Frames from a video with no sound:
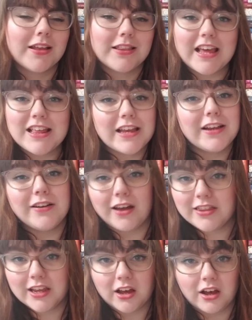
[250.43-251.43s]
They think
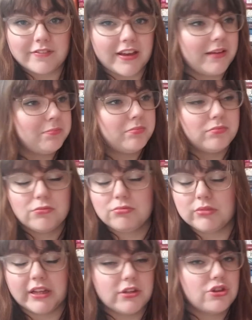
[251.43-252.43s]
nothing of it,
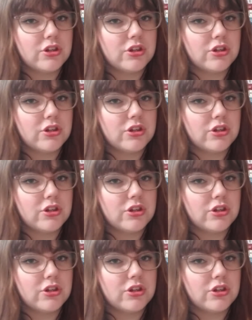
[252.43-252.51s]
like